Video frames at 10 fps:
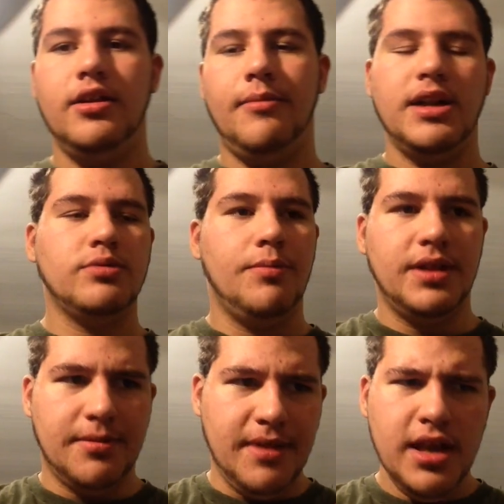you know, might as well
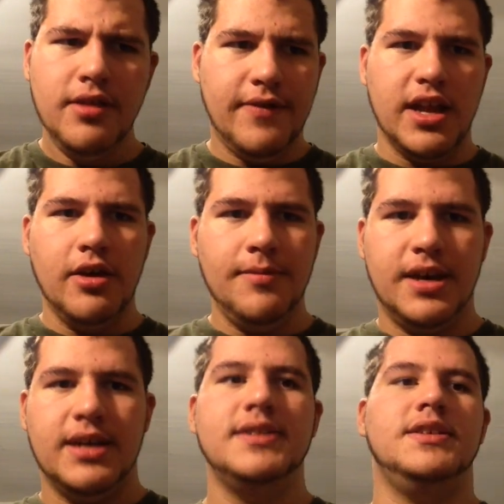put them in the video
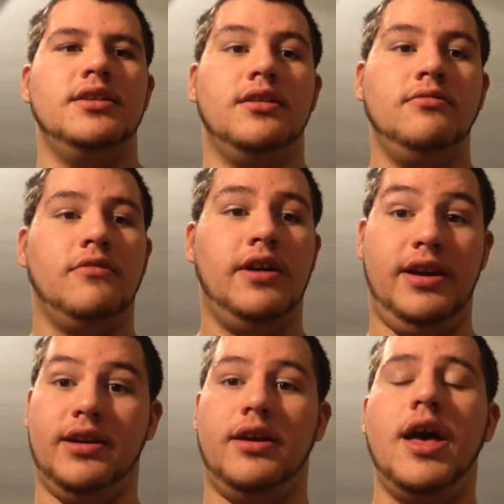because, you know, why
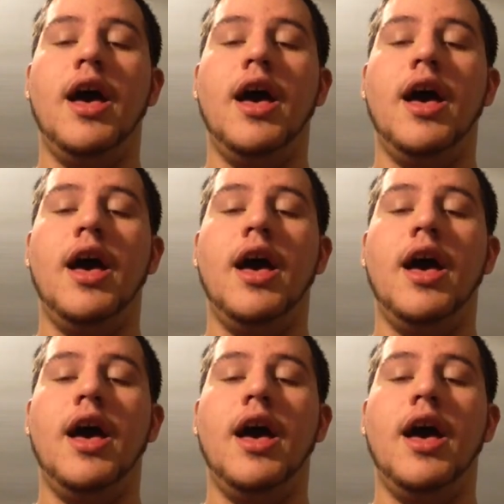not?